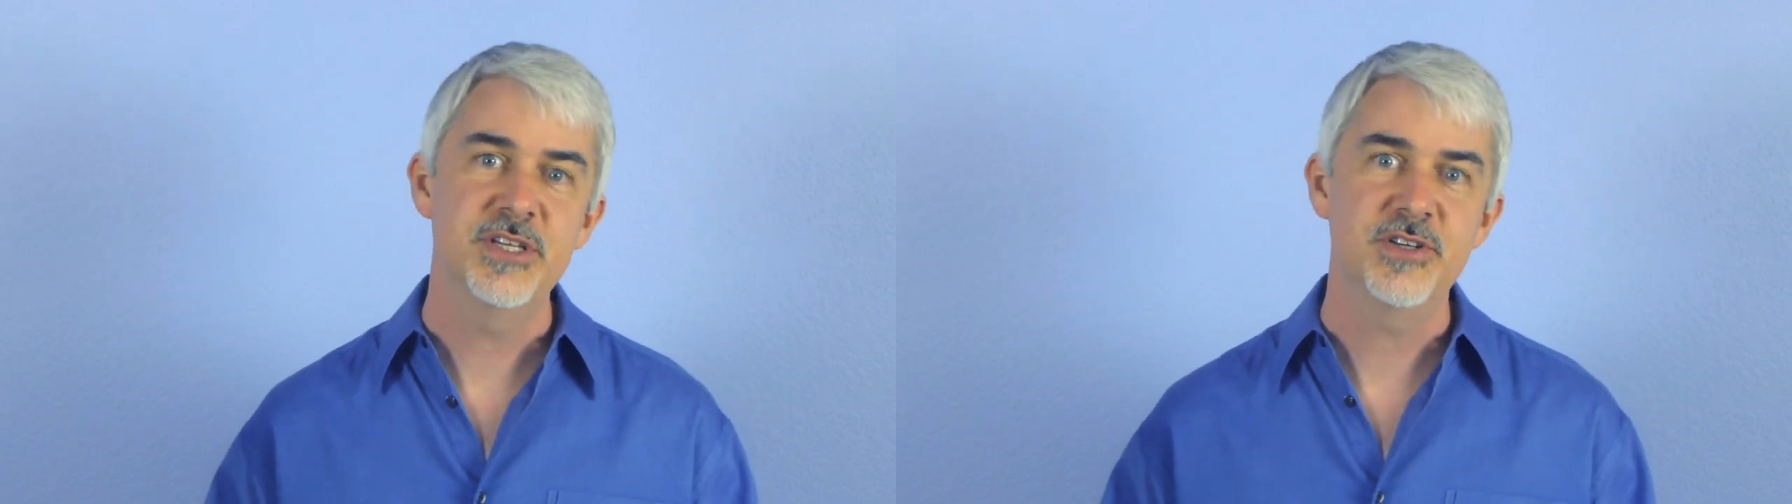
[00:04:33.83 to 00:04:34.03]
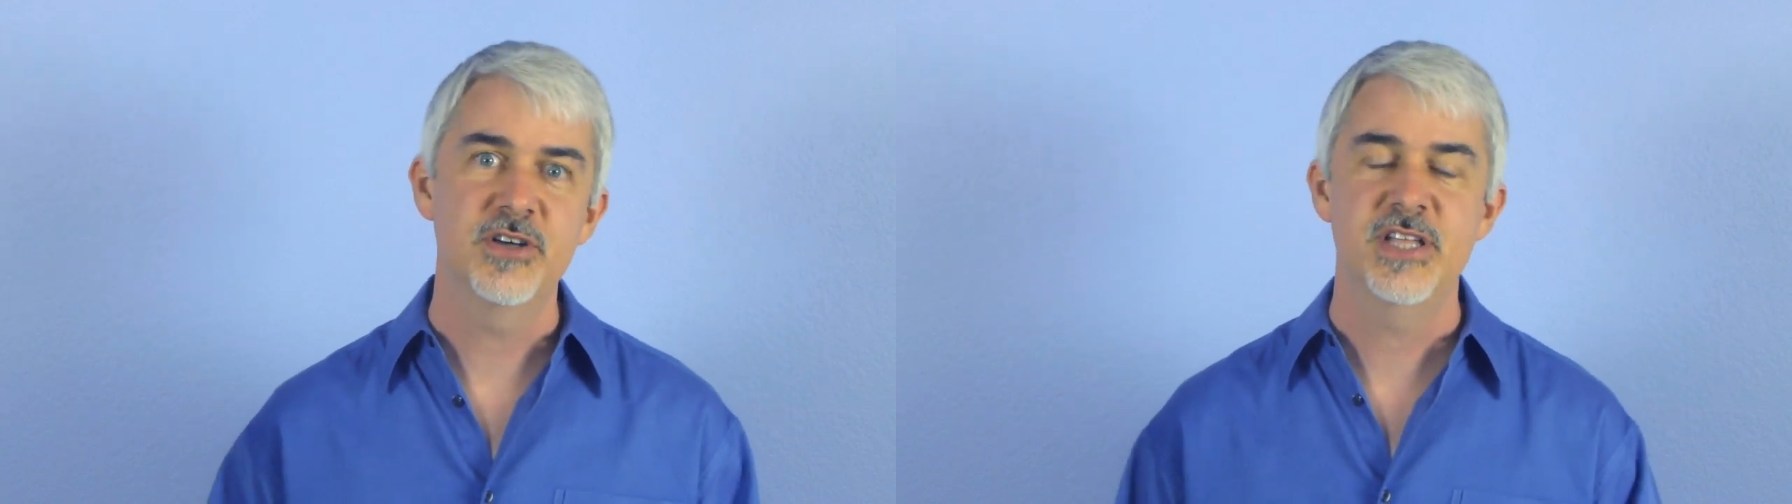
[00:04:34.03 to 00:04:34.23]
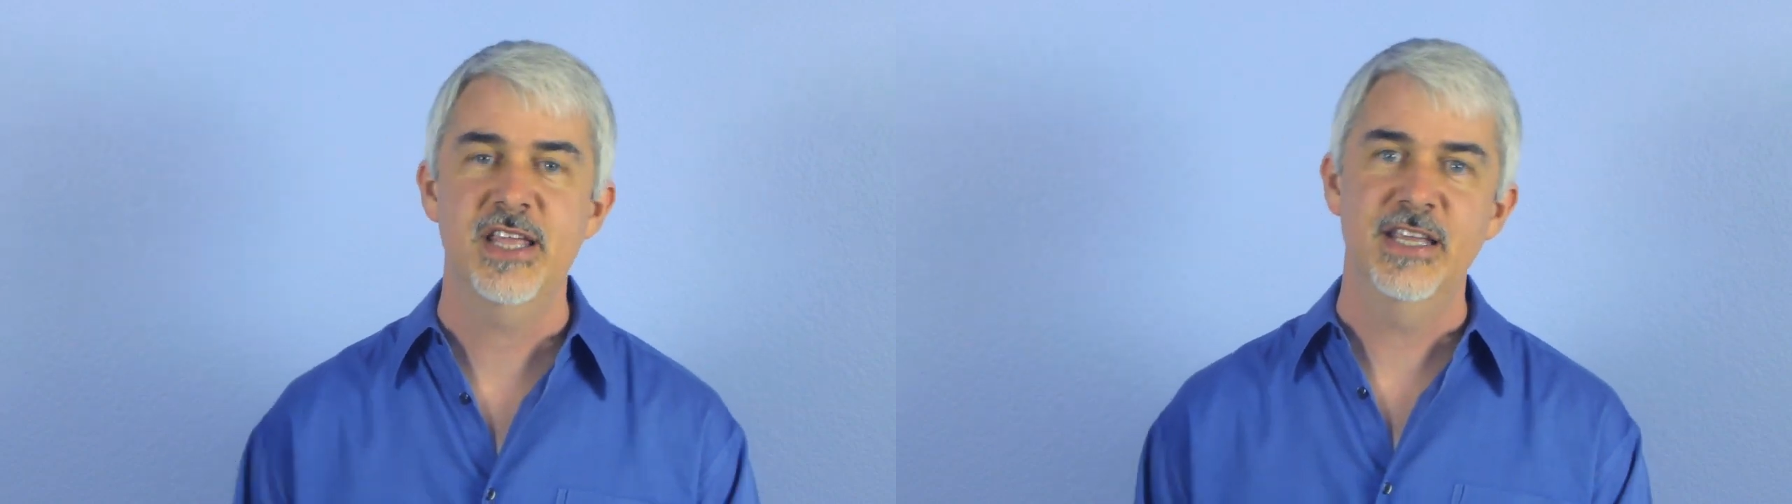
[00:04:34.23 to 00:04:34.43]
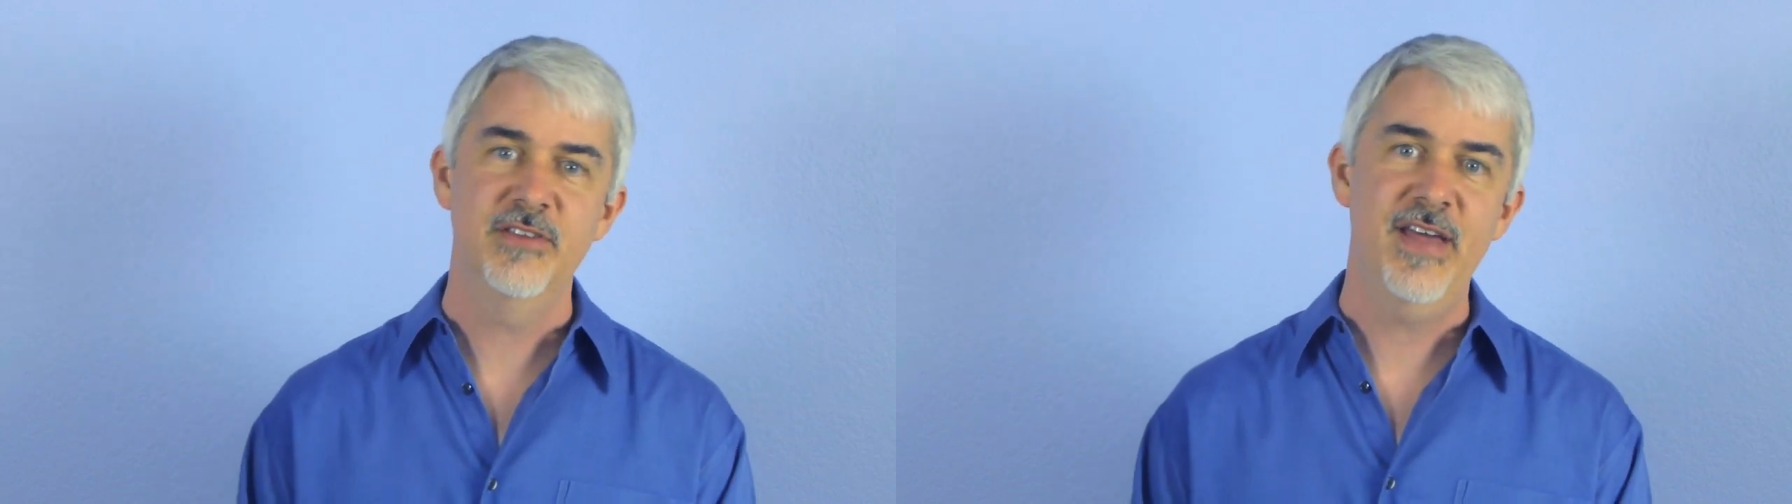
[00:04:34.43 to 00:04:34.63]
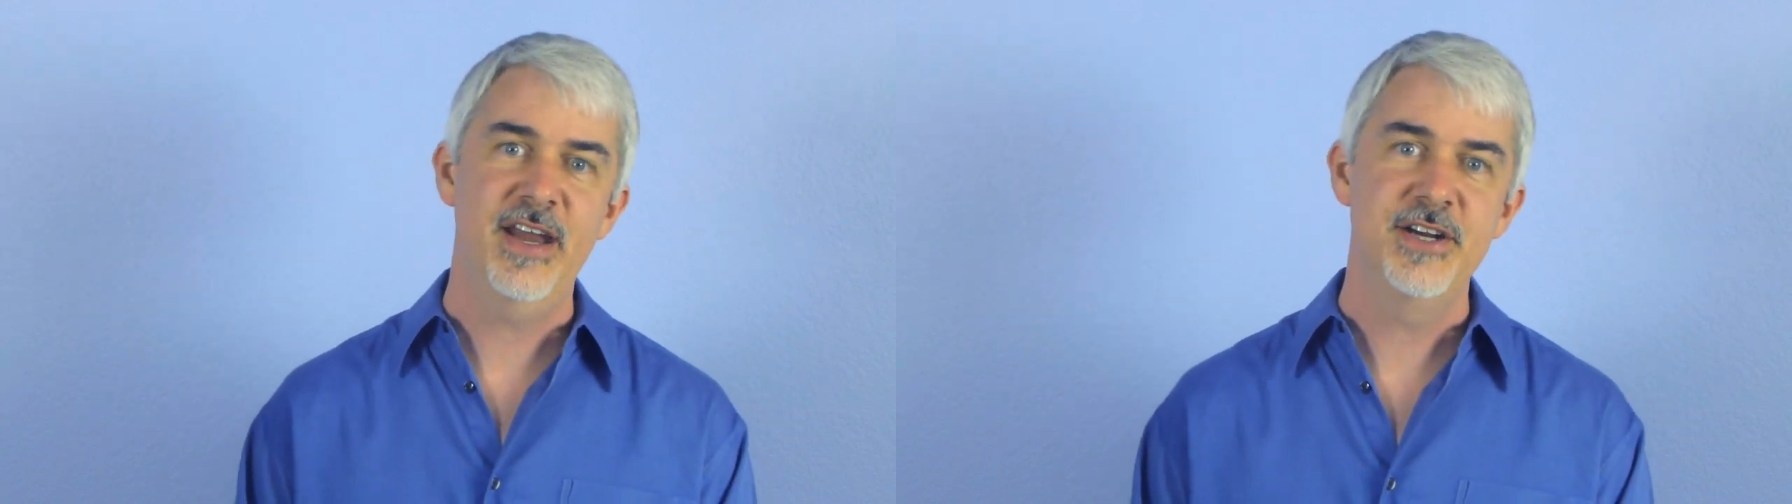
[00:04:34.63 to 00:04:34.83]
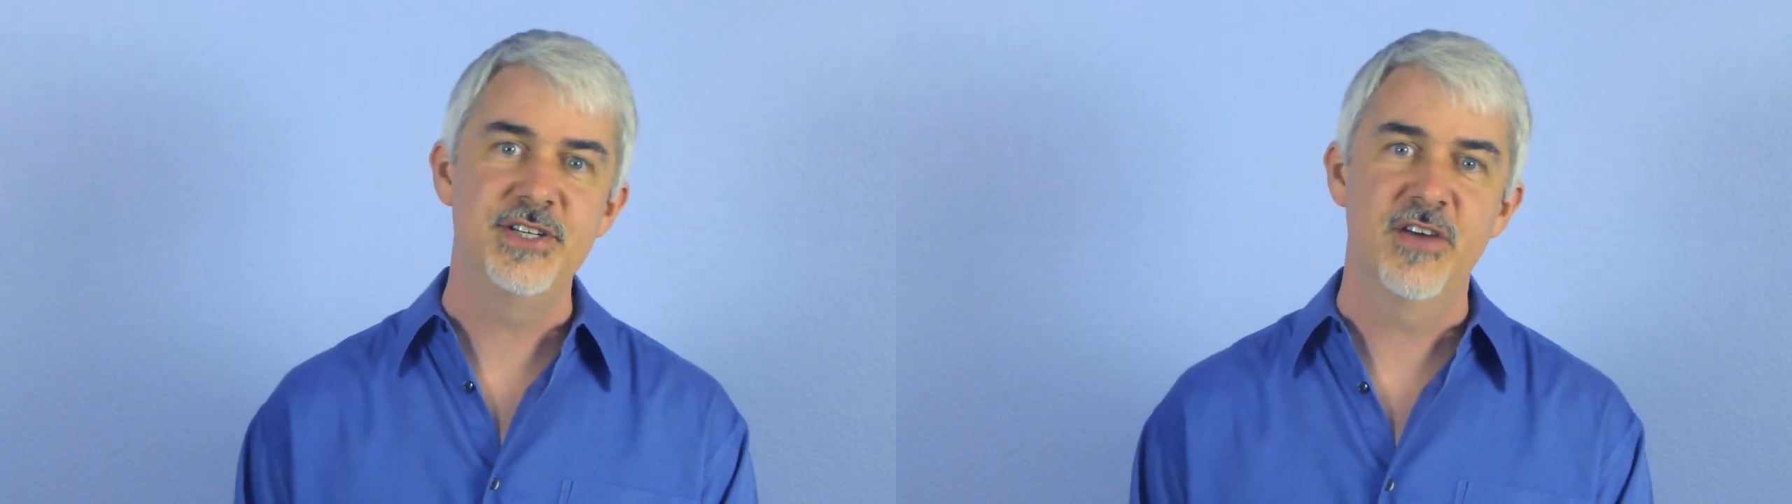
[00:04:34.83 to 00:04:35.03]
start taking advantage